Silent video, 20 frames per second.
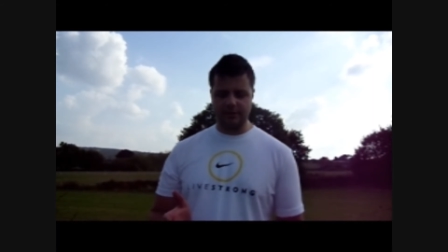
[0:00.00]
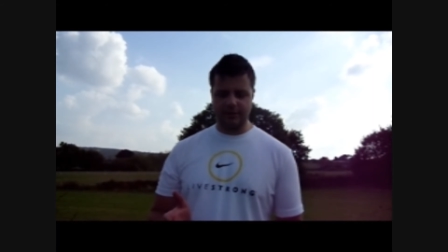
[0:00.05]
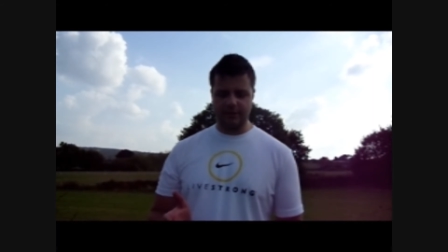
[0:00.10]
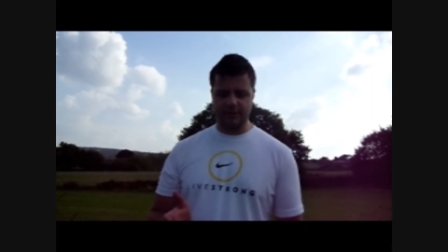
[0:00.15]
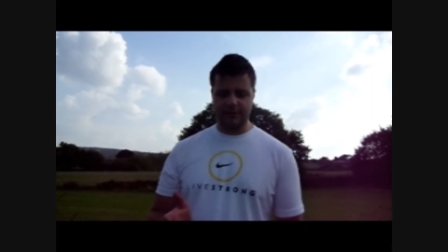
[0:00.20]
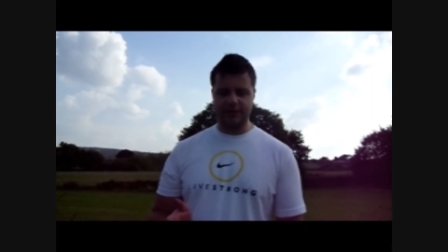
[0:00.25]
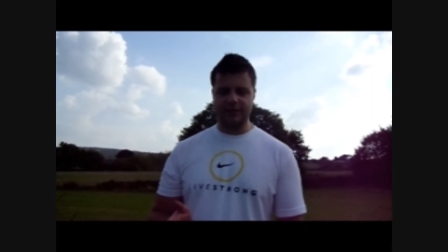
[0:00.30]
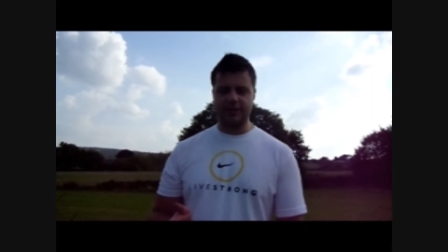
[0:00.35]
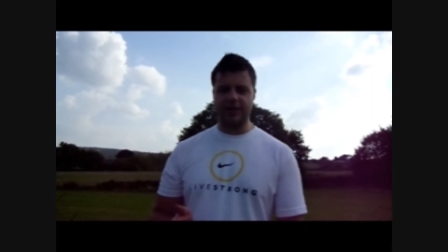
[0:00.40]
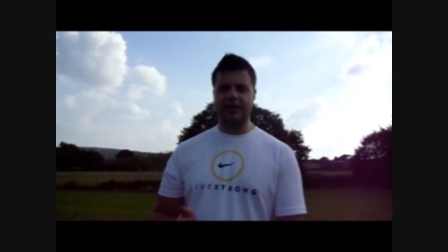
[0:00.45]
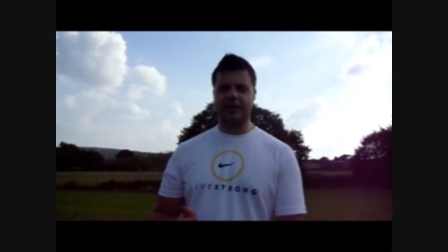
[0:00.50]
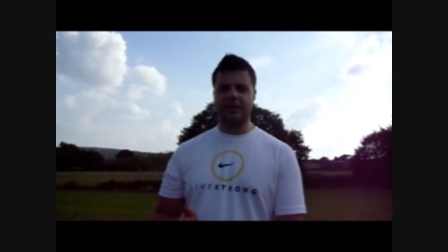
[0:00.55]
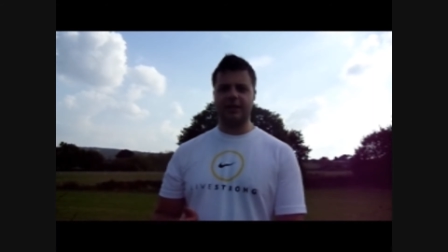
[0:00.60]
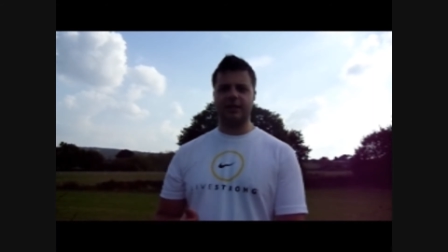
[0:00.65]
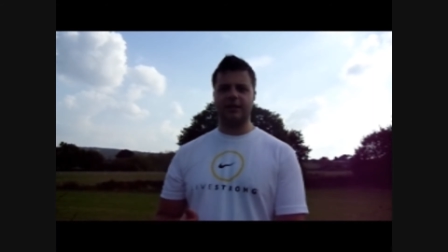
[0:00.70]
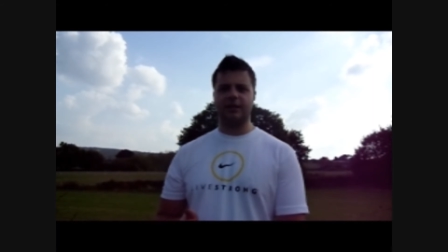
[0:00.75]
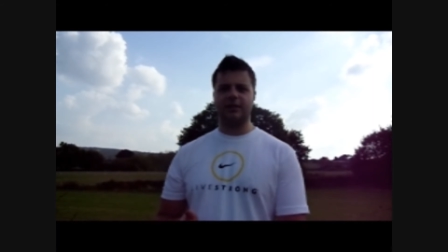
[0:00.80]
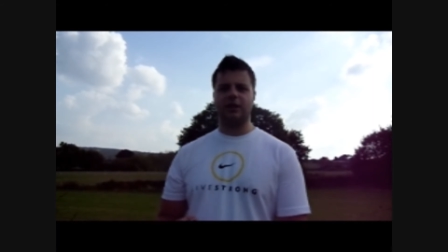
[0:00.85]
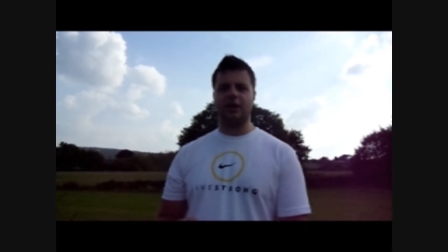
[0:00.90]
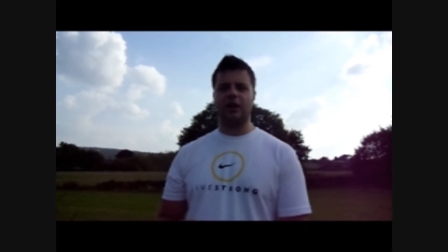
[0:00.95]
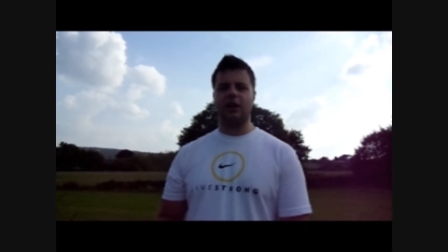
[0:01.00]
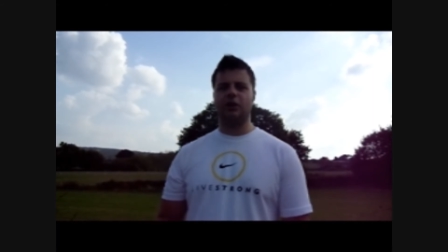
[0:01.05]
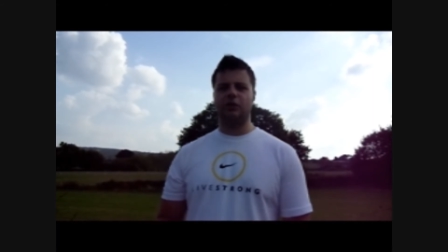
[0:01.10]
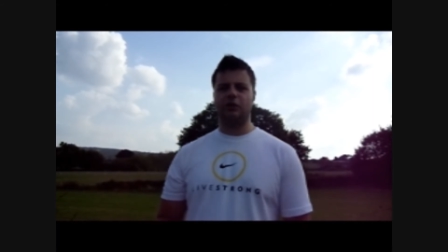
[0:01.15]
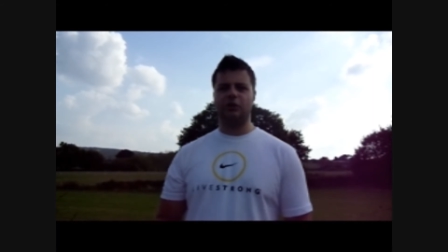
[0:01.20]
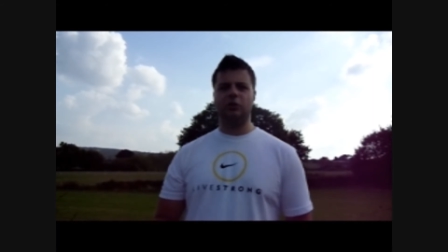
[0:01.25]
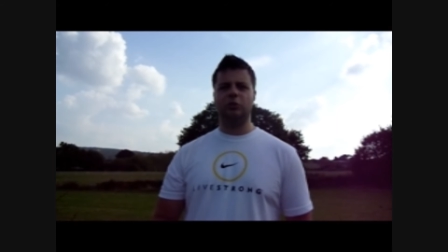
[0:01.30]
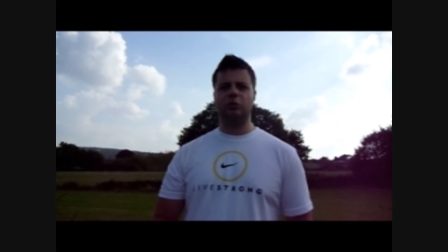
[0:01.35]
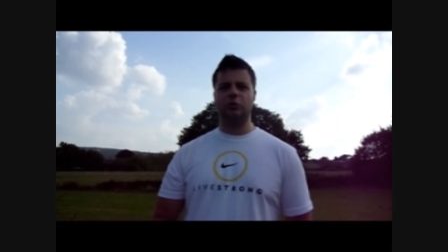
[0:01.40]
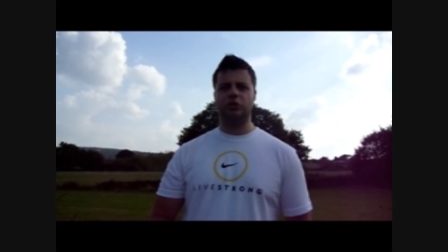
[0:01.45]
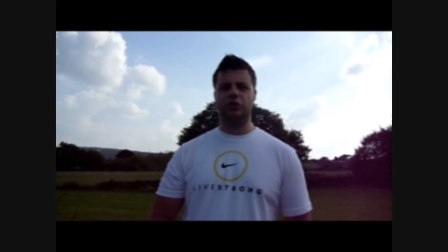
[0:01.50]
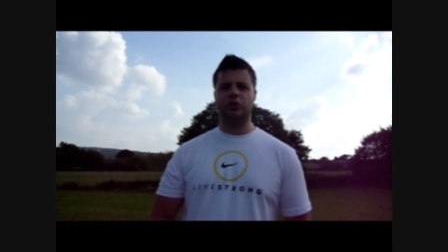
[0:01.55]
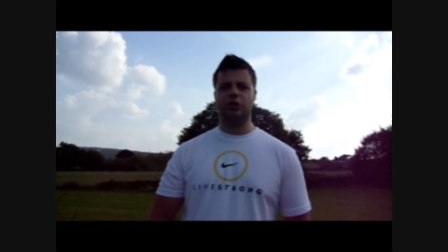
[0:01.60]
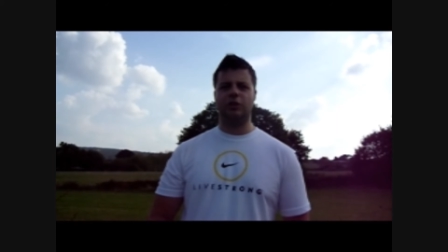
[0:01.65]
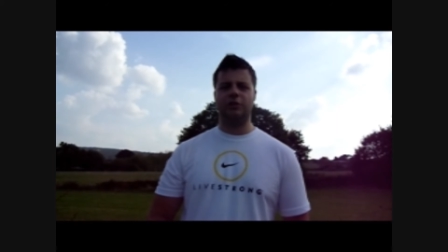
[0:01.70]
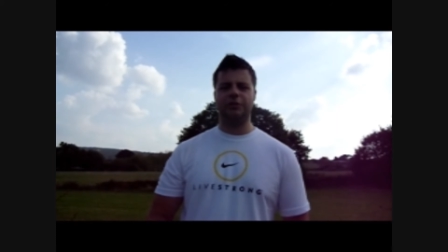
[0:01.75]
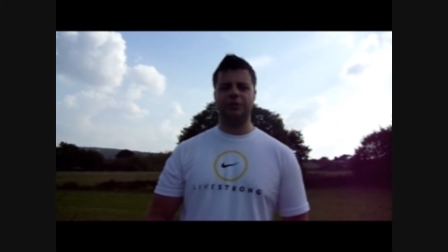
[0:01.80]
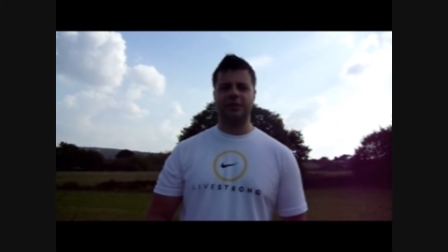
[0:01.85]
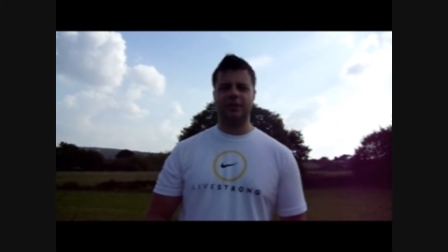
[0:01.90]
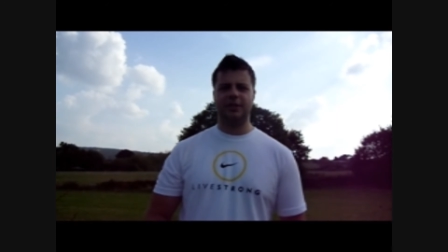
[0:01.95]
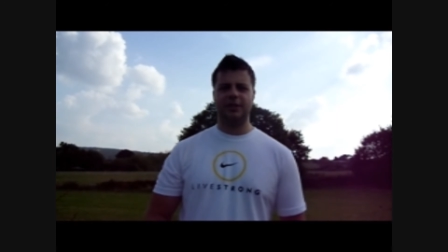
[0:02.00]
If you take a heart and lung shot